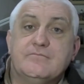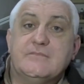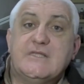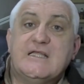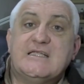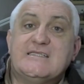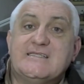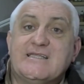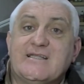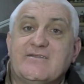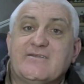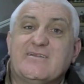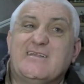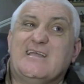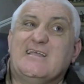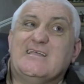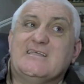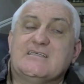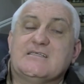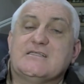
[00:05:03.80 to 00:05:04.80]
It's little
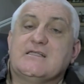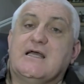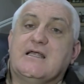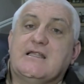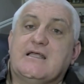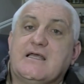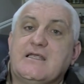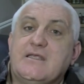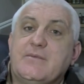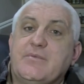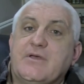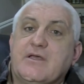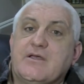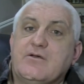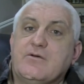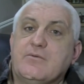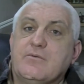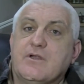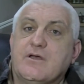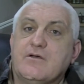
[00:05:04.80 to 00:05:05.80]
things like that. You pick
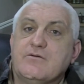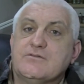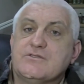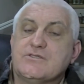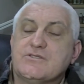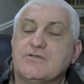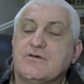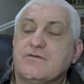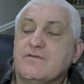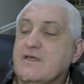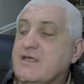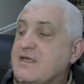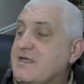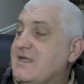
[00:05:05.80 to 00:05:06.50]
up loads of stuff.